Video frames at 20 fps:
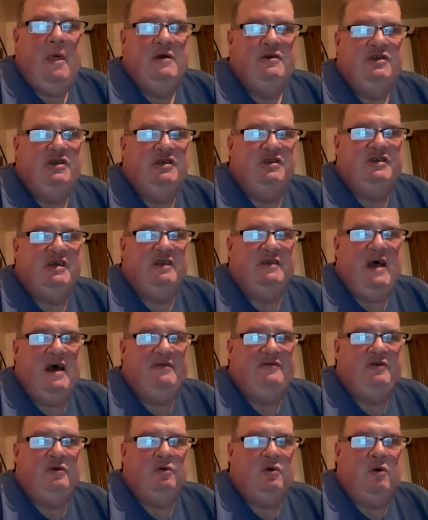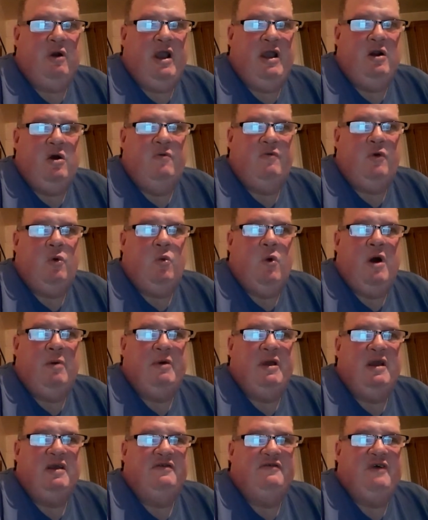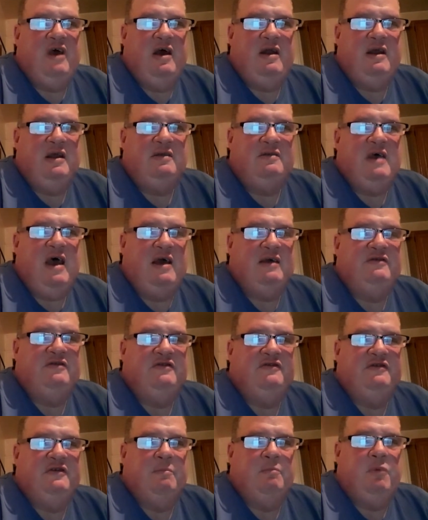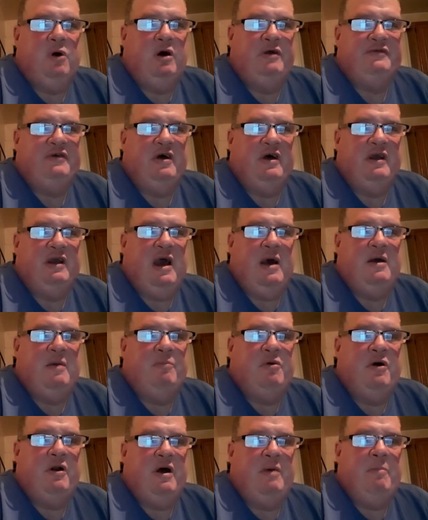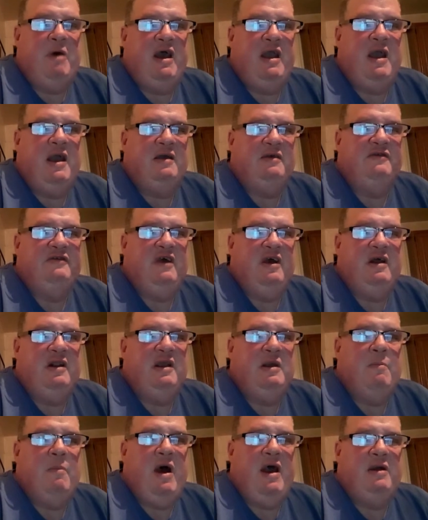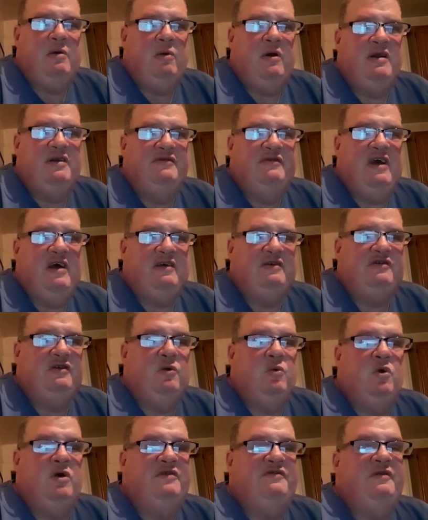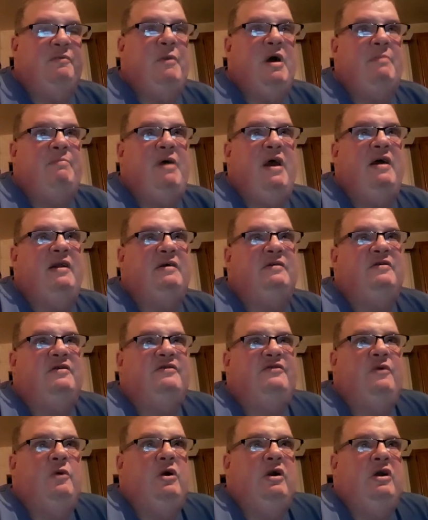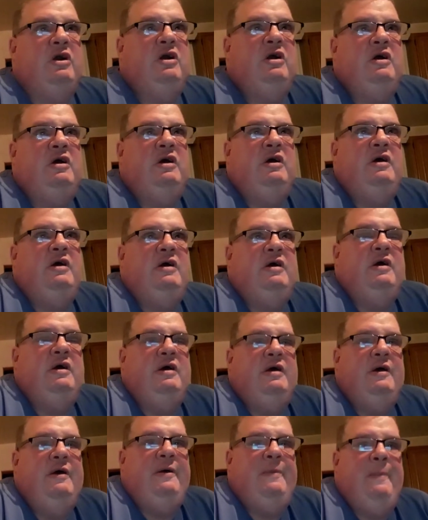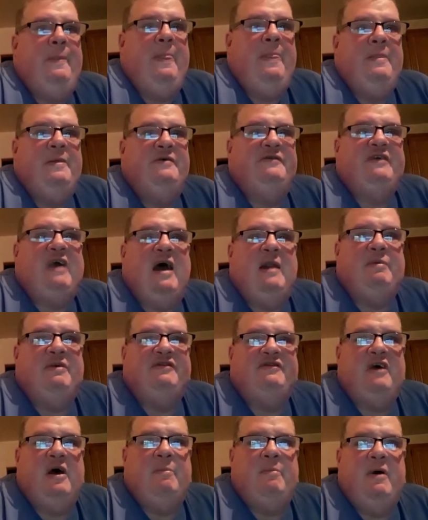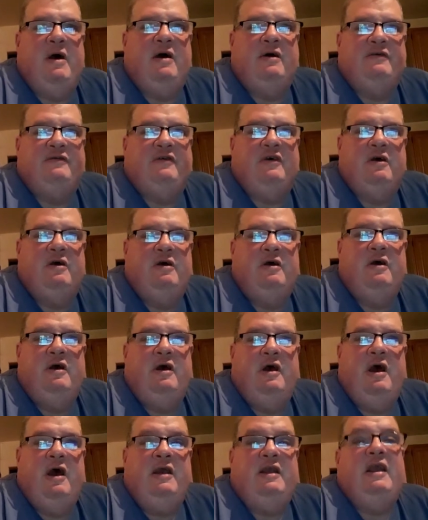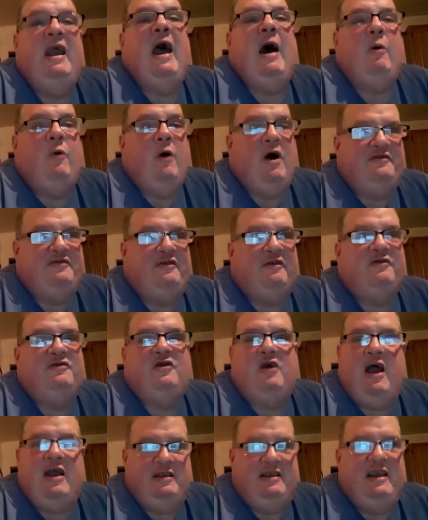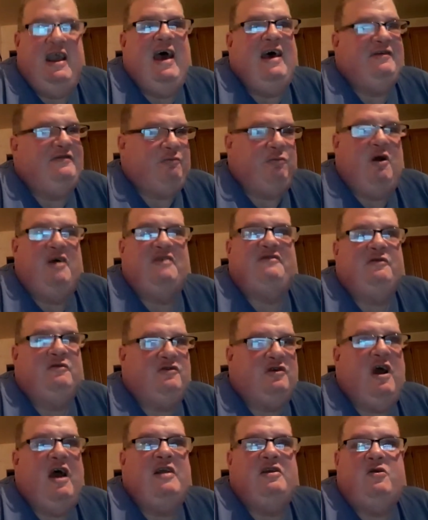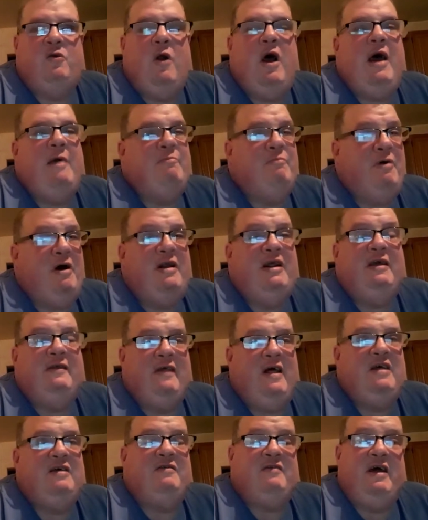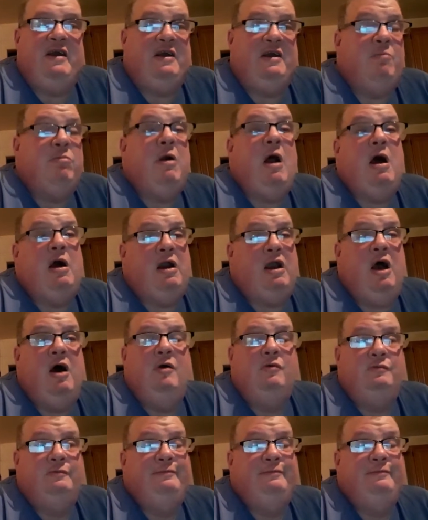She said not so great. Overwhelming anxiety attacks. The Cymbalta I got put on my anxiety and migraine is actually worse than my panic disorder. There's got to be something else. Yeah, Russell tried to ride Buddy like a Bronco.